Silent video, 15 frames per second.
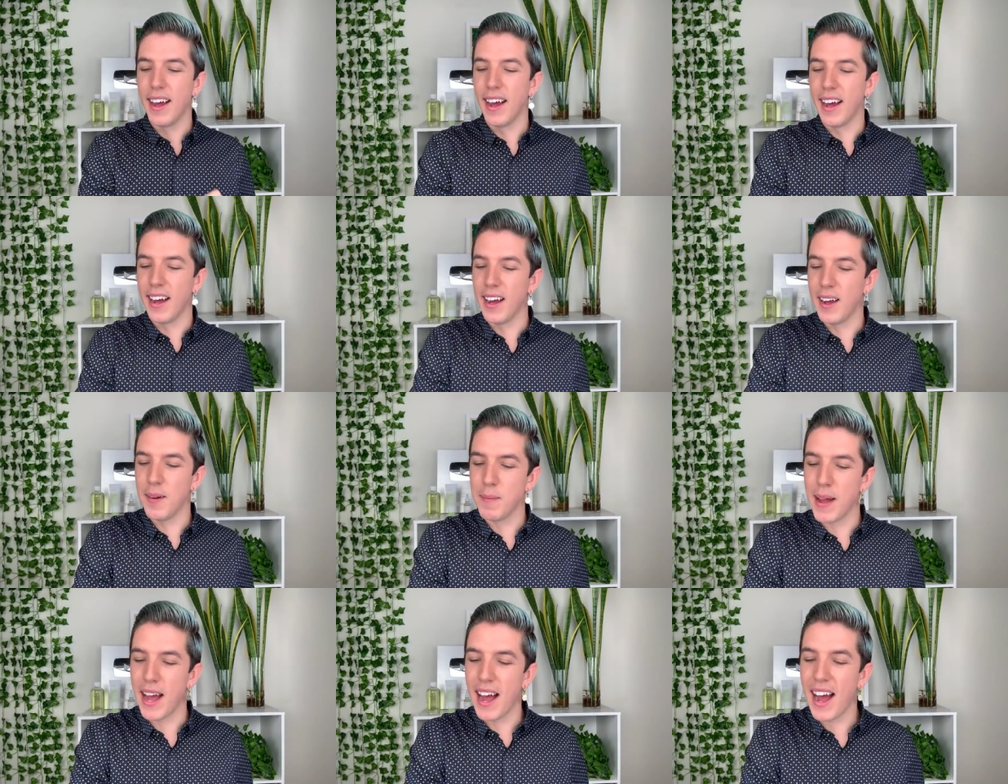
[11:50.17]

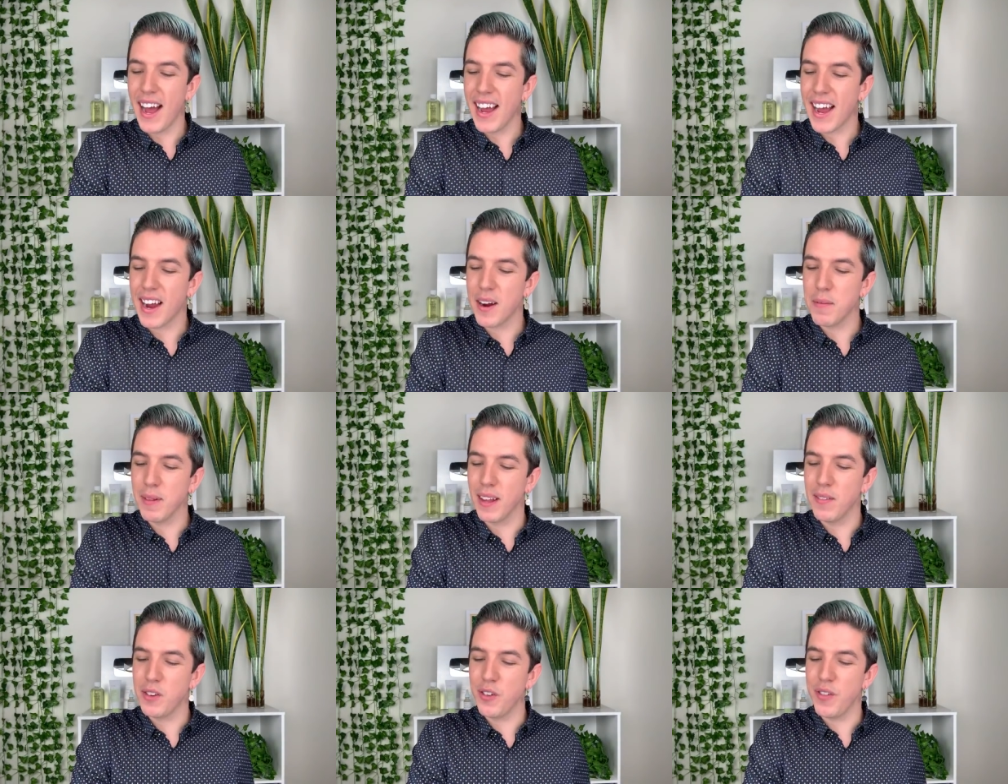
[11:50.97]
Um, hi Hyram,
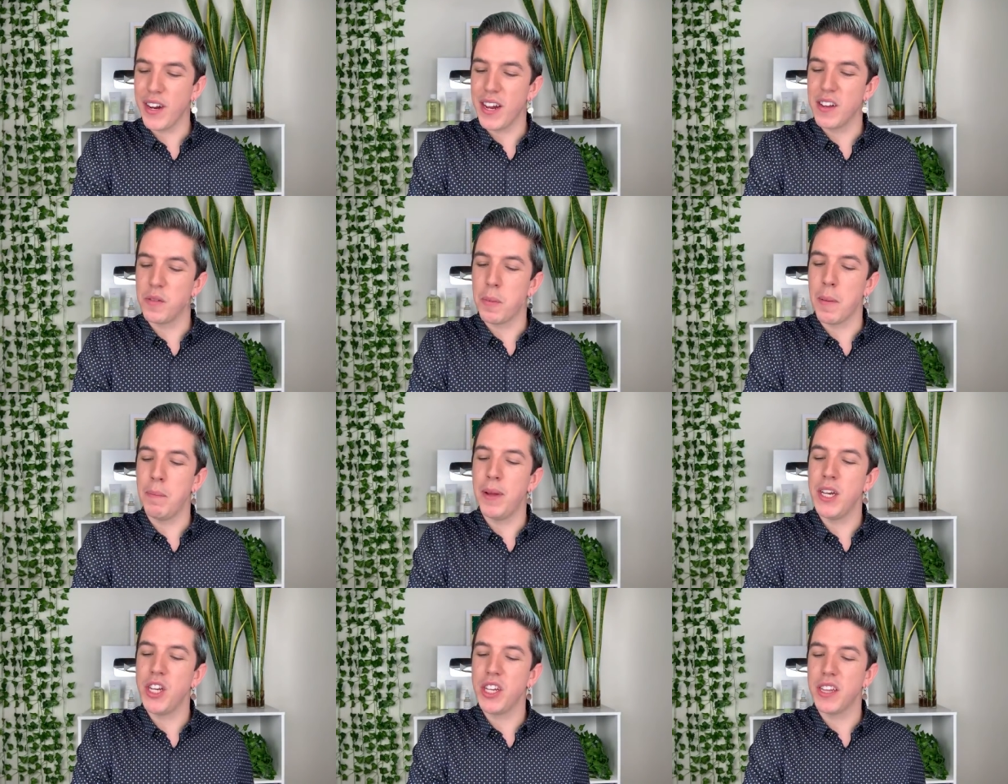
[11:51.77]
loved your videos, been
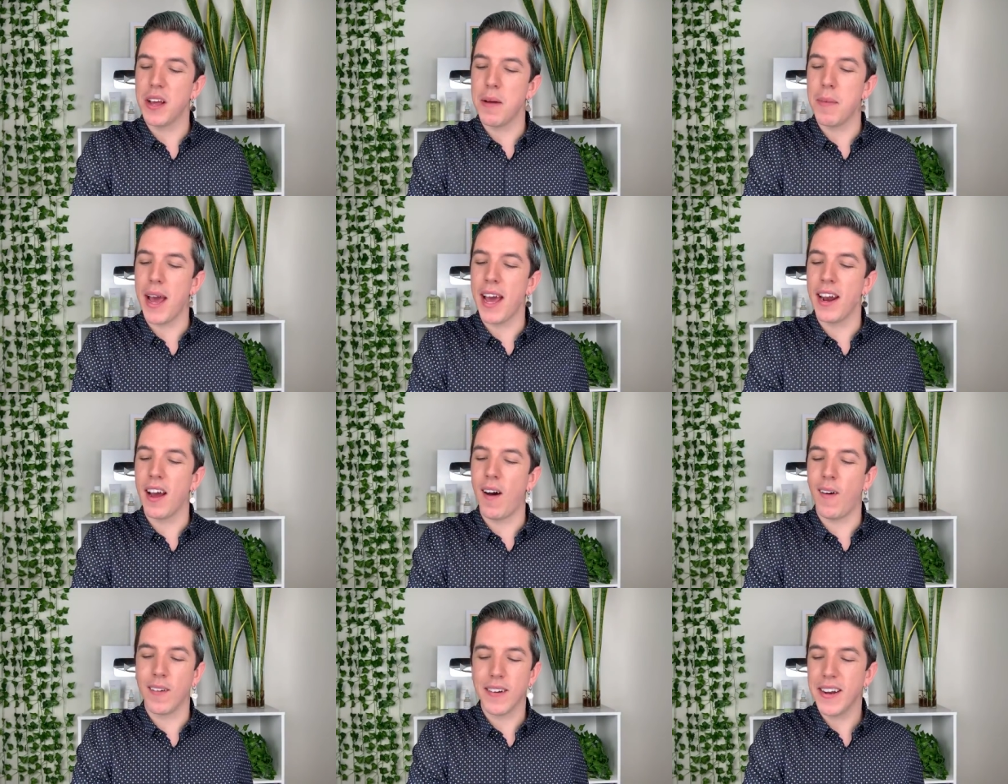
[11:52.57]
binging them and
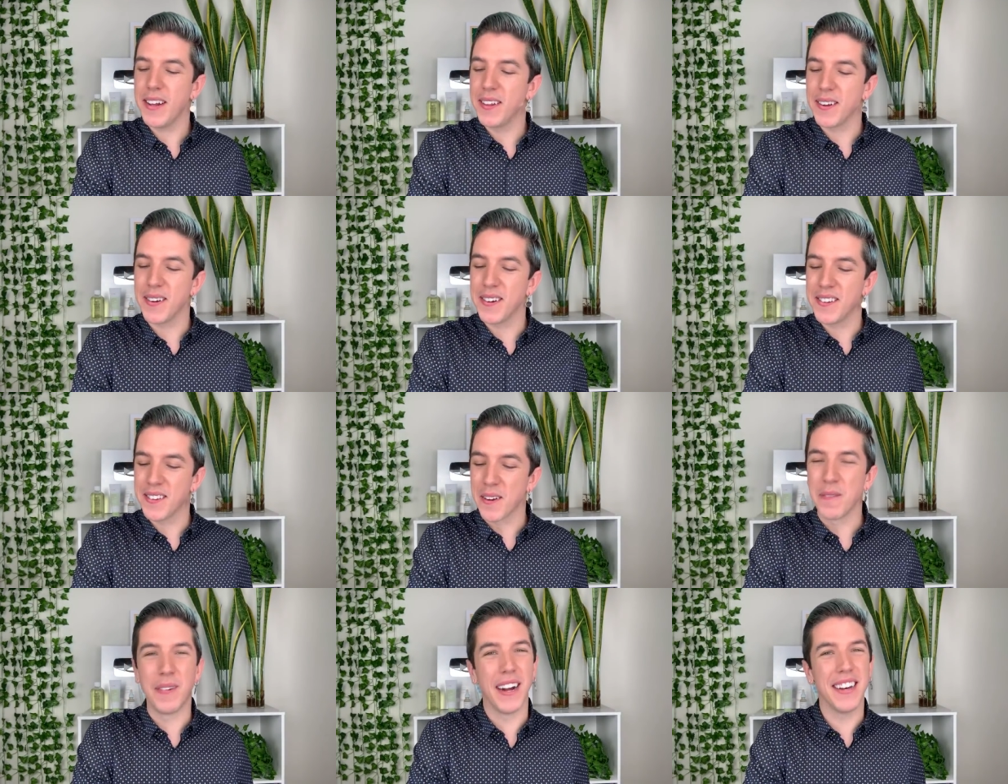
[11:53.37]
already learned
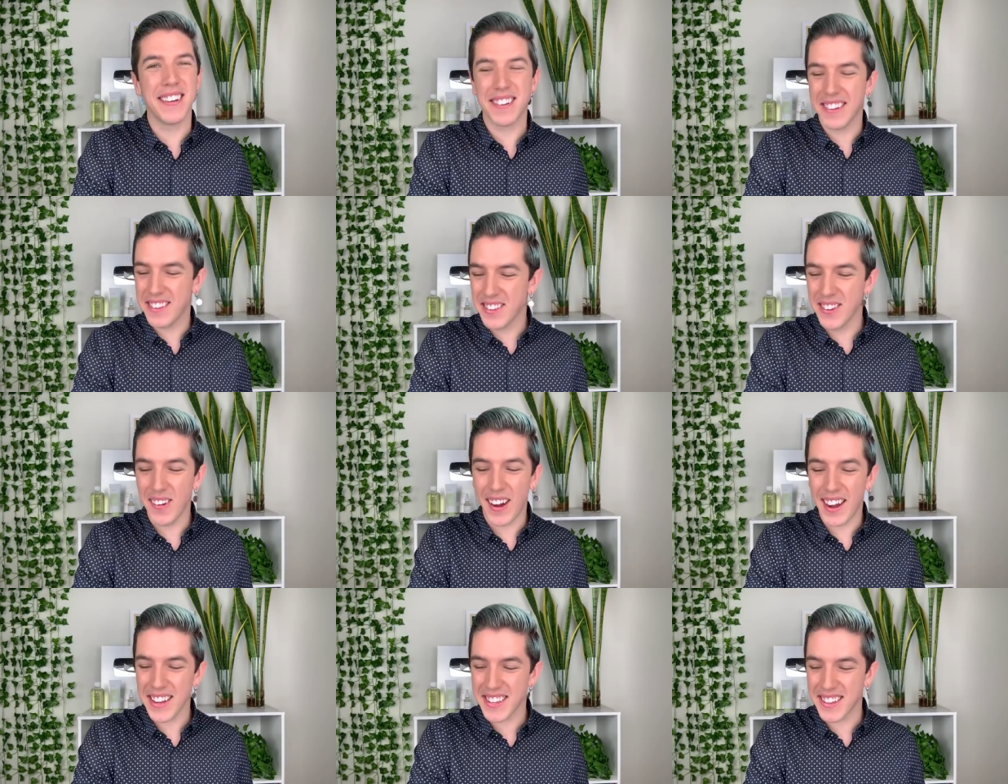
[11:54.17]
so much. That's so
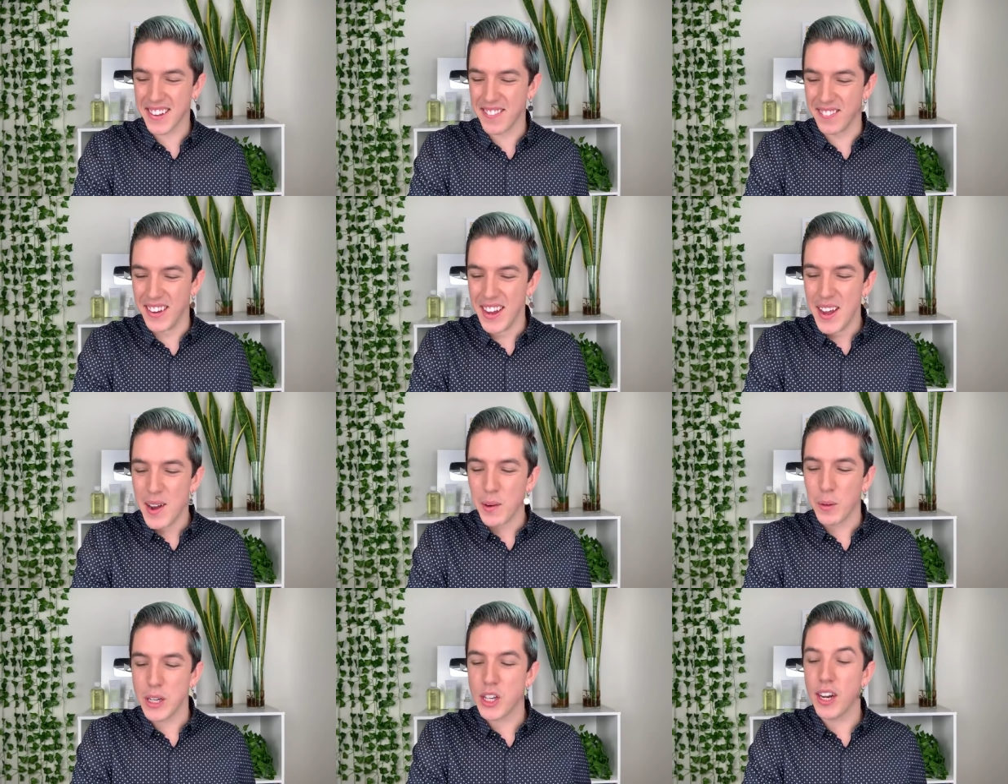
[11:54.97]
awesome.
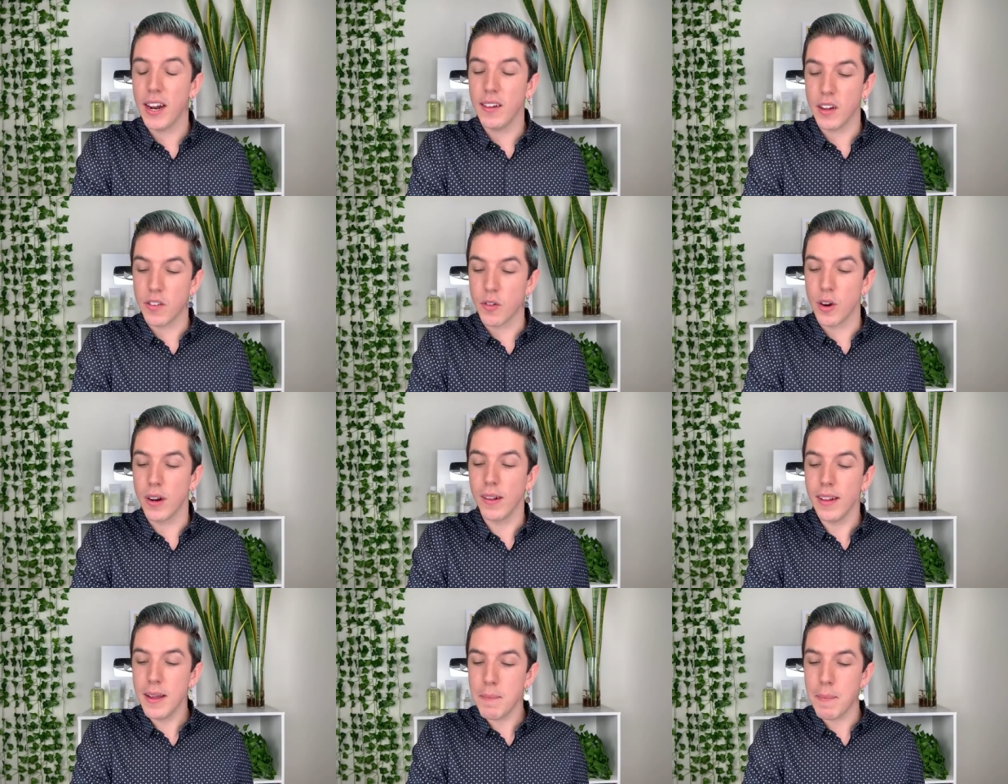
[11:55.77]
What should I look for in
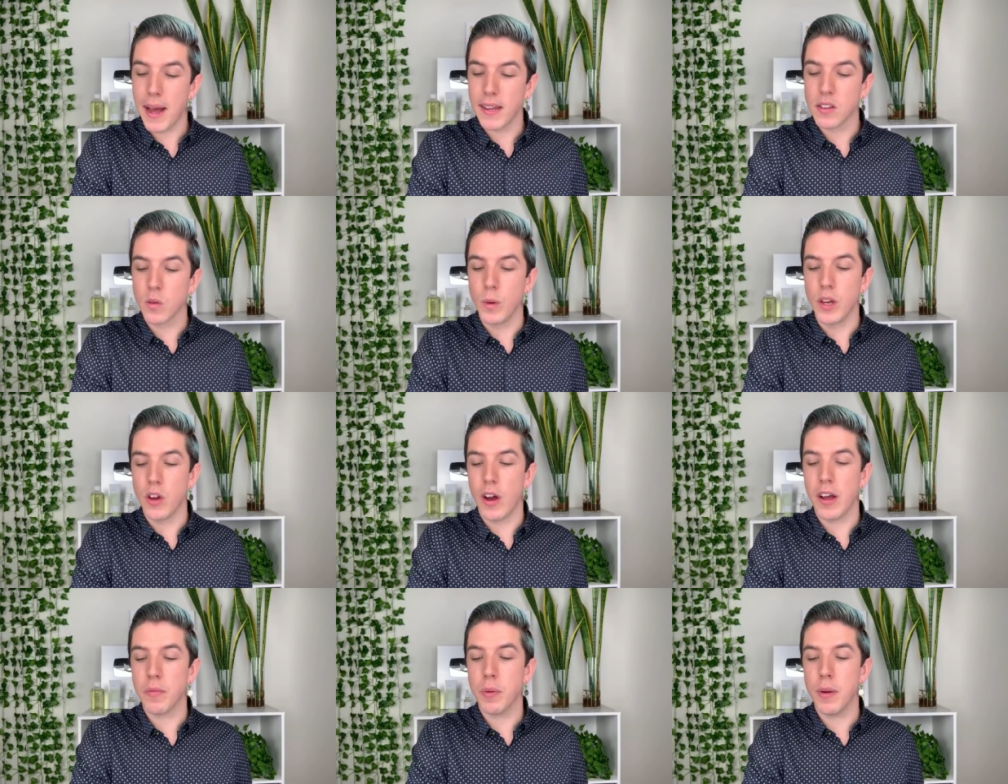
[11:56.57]
a lip mask? We
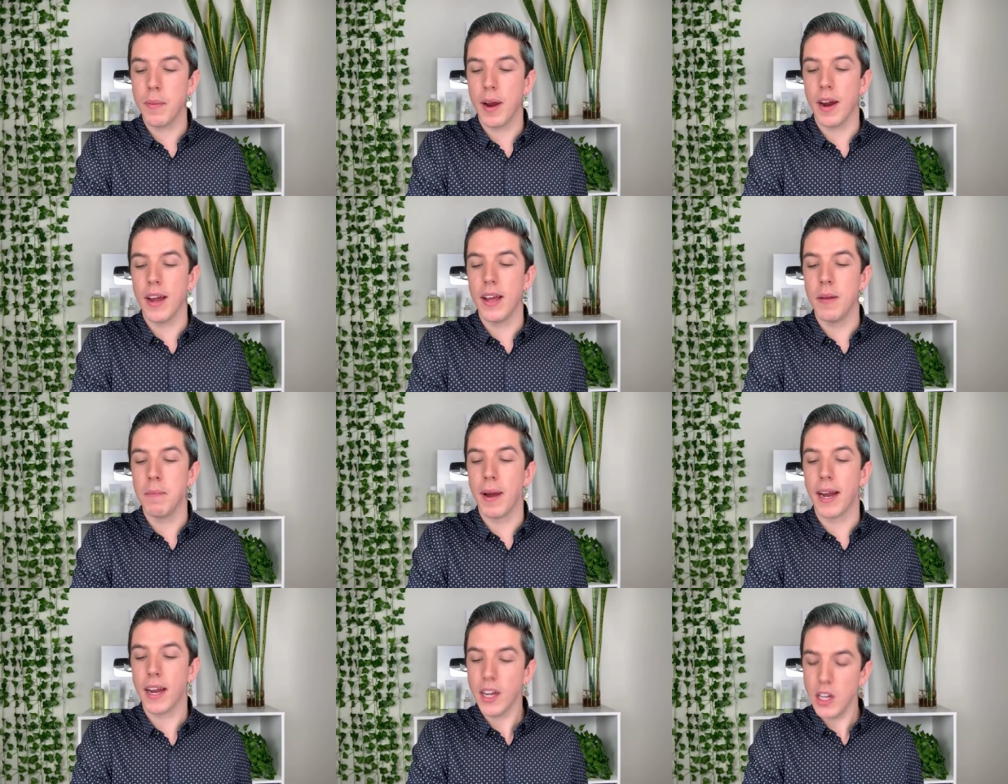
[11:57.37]
don't have Primera in
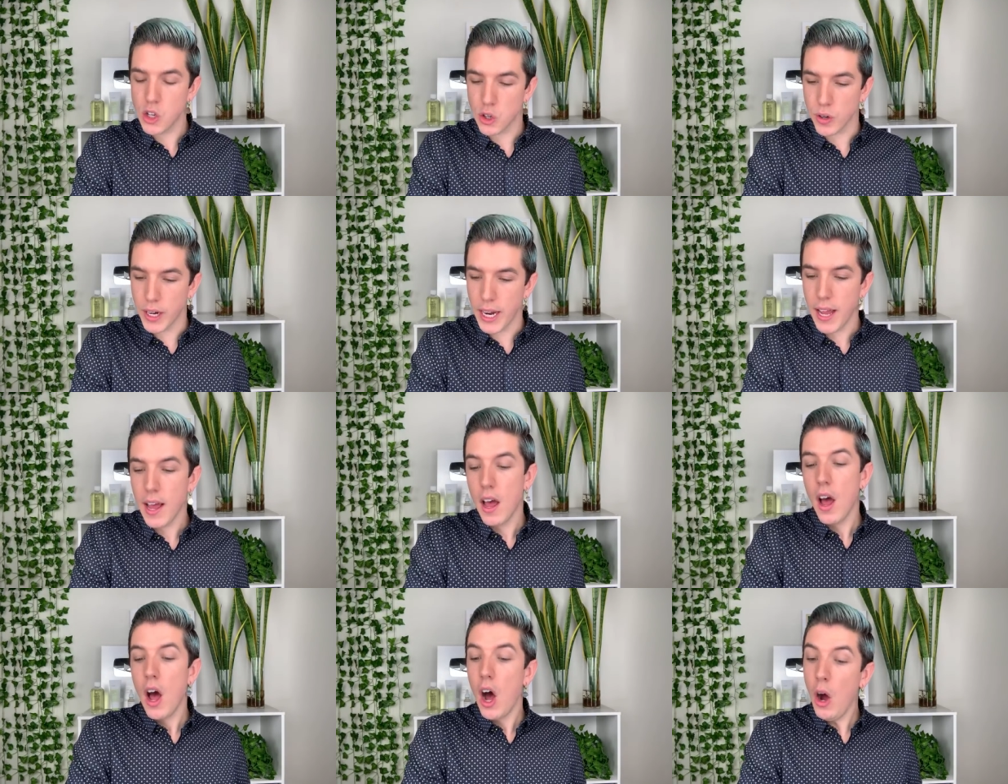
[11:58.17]
my country.
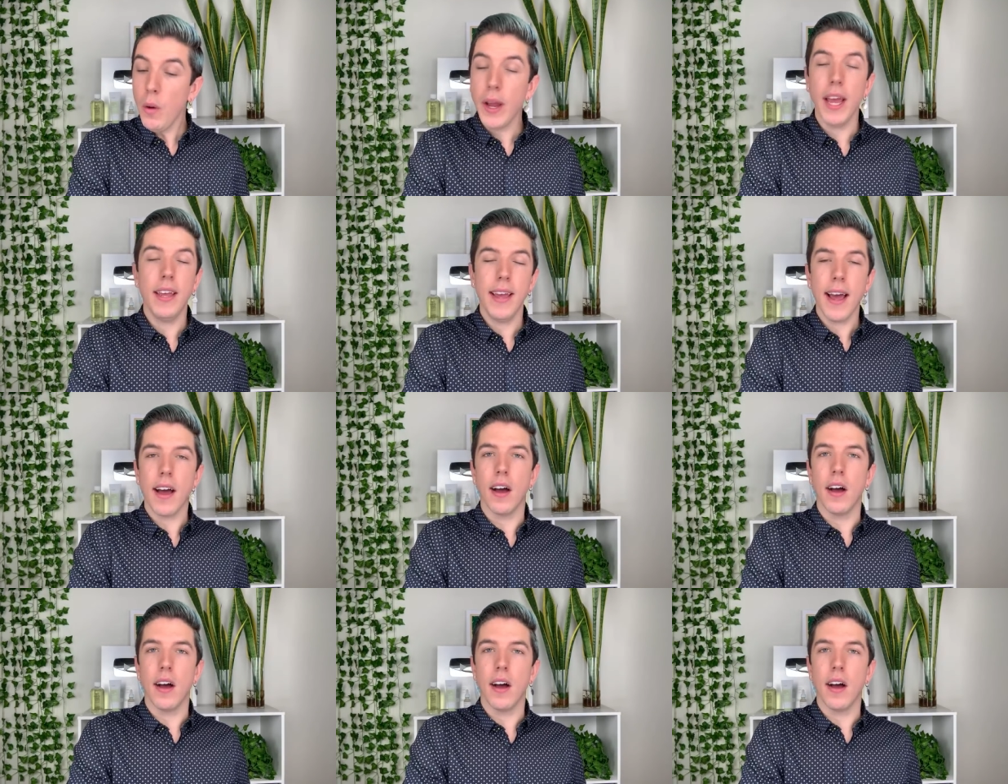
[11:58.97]
Okay, yeah,